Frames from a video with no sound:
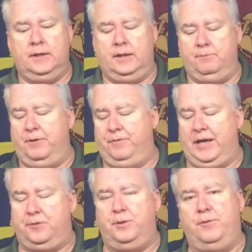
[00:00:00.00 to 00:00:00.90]
If you
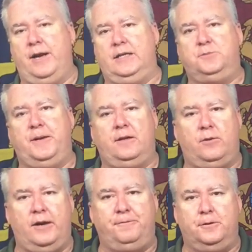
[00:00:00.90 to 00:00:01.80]
got $3,000 to spend on the
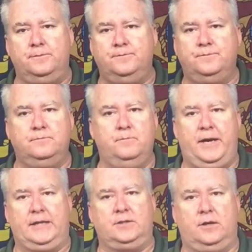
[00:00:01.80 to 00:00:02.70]
rifle,
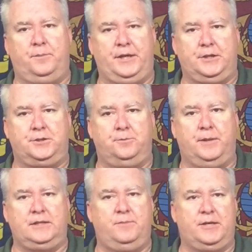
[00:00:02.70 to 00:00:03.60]
mags aren't a big issue.
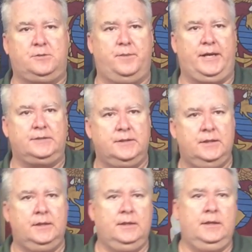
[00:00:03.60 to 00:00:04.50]
Buy some extra mags.
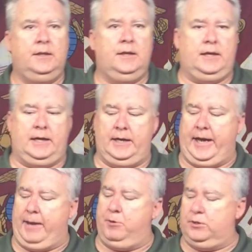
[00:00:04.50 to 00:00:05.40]

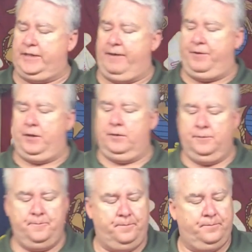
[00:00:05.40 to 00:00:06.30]
Ammo is heavier
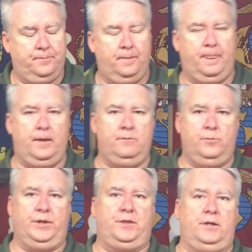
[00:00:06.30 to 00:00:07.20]

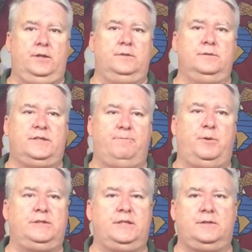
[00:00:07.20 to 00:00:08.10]
with the
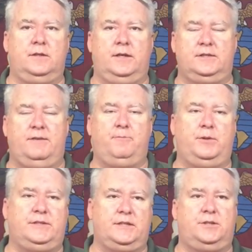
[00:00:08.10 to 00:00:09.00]

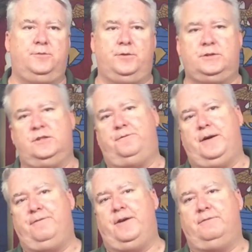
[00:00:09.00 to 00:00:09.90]
7.62 versus the
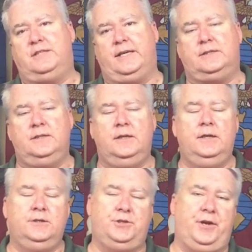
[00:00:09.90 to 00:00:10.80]
5.56,
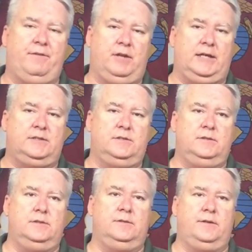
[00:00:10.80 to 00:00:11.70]
so you have less
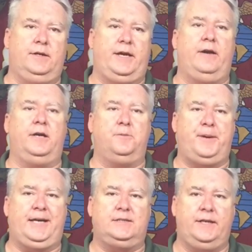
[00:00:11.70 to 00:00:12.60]
carrying
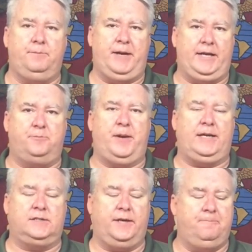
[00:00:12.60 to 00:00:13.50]
capacity, mag
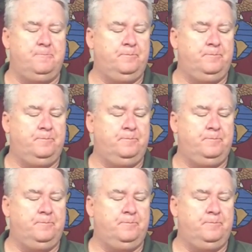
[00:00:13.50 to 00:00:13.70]
capacity.